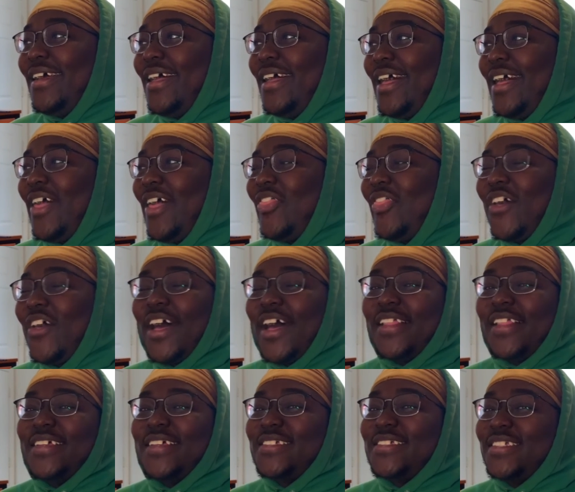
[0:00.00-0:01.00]
I thought I
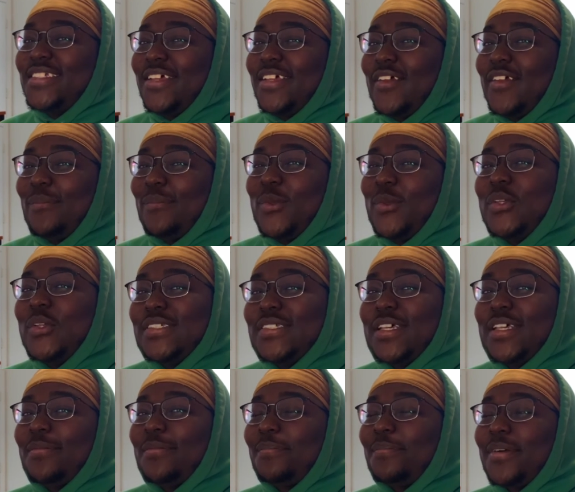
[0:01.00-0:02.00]
listened to their
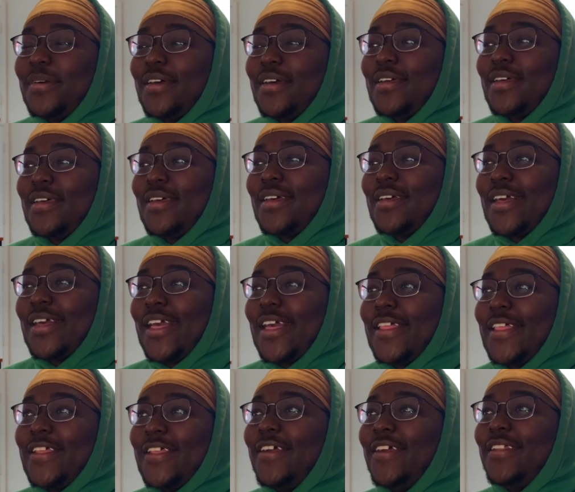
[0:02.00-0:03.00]
music, but
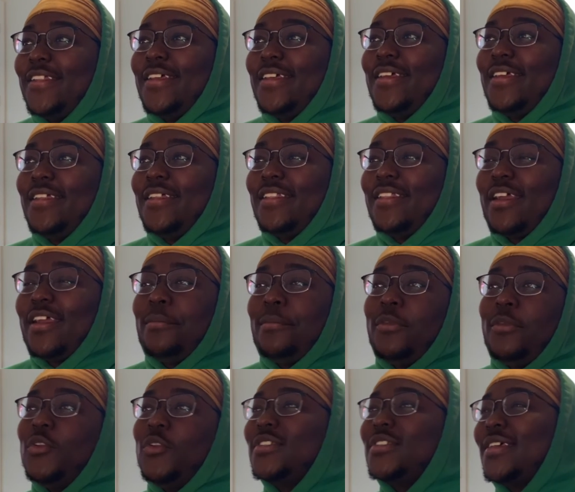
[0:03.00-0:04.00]
clearly their
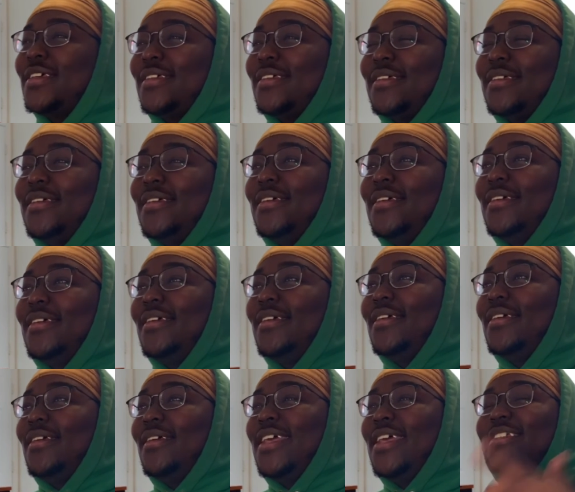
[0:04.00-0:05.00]
music,
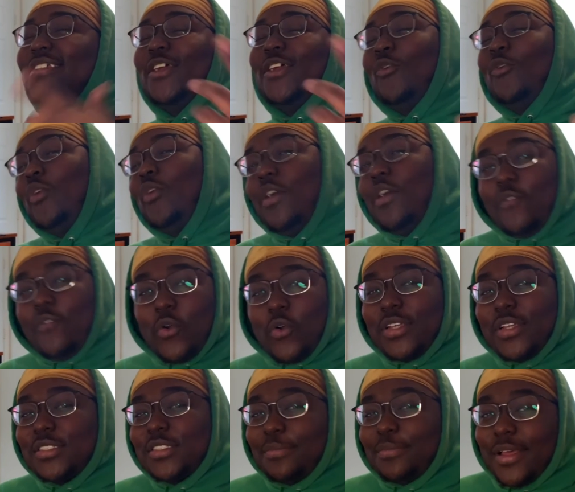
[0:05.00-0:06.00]
it's their real
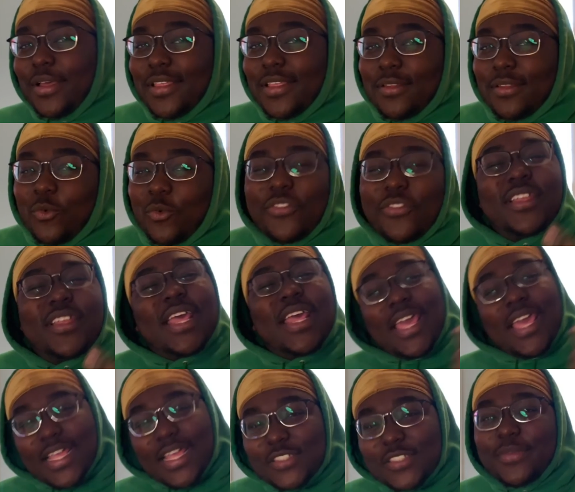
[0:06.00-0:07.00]
voice, but with
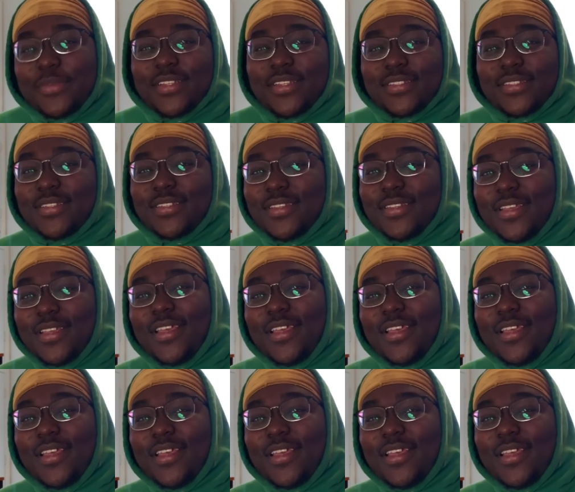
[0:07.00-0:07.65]
enhancements.